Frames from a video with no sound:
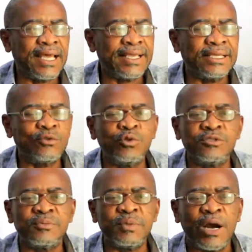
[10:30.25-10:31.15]
eye
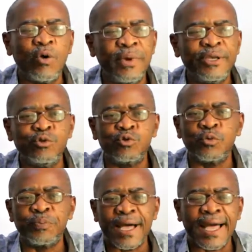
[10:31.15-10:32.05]
tools we a wo be use
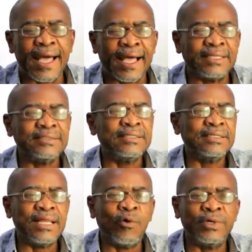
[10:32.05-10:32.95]
pa
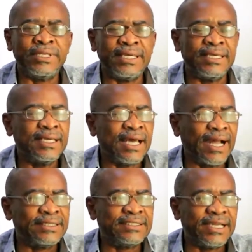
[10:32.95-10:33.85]
na wo de
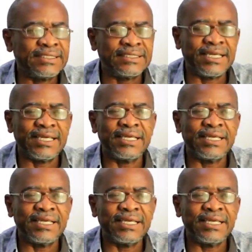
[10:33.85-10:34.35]
a church